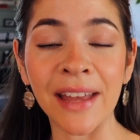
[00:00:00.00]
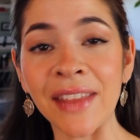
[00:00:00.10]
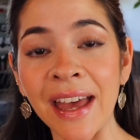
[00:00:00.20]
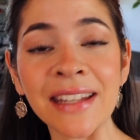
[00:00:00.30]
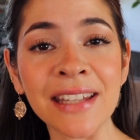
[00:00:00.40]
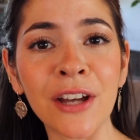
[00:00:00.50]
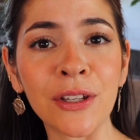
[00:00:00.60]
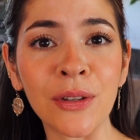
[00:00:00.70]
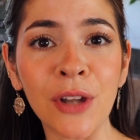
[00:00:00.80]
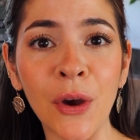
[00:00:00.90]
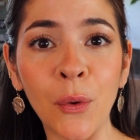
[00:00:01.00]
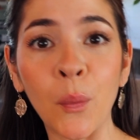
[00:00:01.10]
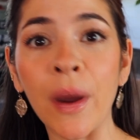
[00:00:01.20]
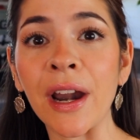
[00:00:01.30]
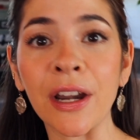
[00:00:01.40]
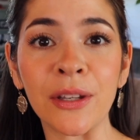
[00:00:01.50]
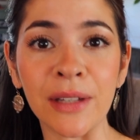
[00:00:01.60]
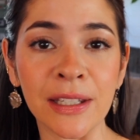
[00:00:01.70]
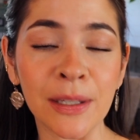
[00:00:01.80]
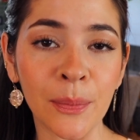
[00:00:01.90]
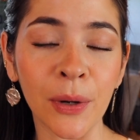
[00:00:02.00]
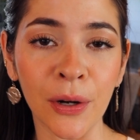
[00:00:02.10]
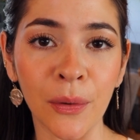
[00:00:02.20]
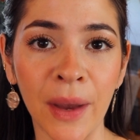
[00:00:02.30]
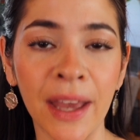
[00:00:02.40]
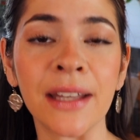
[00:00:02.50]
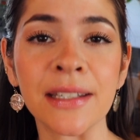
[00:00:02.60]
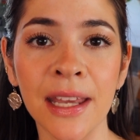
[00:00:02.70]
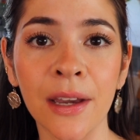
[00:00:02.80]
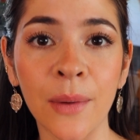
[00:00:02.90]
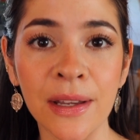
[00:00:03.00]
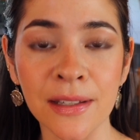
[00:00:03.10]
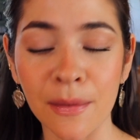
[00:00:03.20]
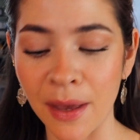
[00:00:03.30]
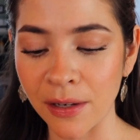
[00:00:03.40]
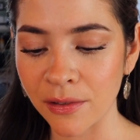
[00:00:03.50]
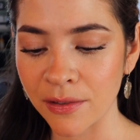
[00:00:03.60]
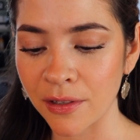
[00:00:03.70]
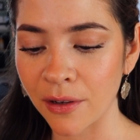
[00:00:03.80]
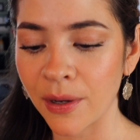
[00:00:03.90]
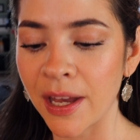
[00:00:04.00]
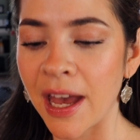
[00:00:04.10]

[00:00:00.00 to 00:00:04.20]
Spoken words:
and that is how you know where you need to burr away and take away some metal. So